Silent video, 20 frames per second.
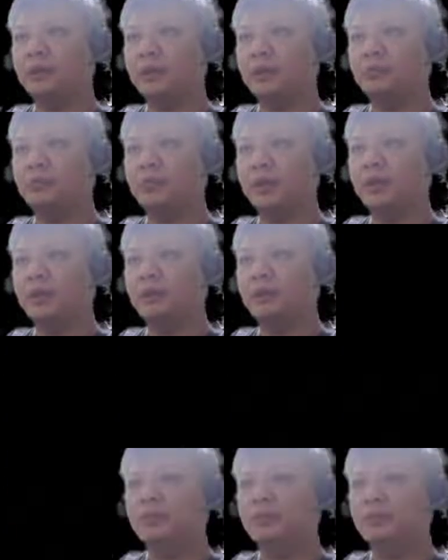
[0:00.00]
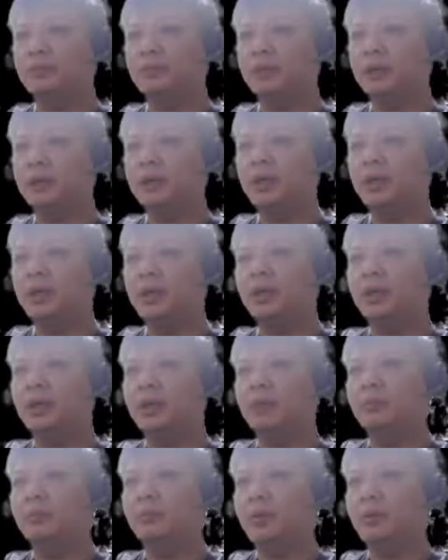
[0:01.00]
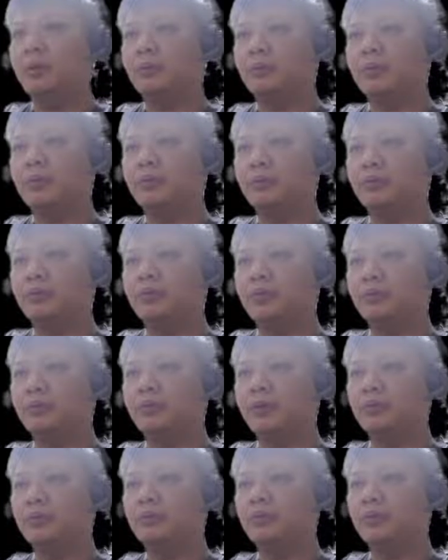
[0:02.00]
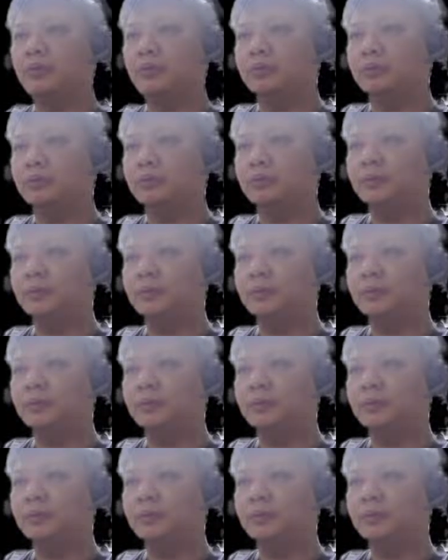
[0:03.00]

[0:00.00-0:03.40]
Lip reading: but if he moved away, Black would have used up one move.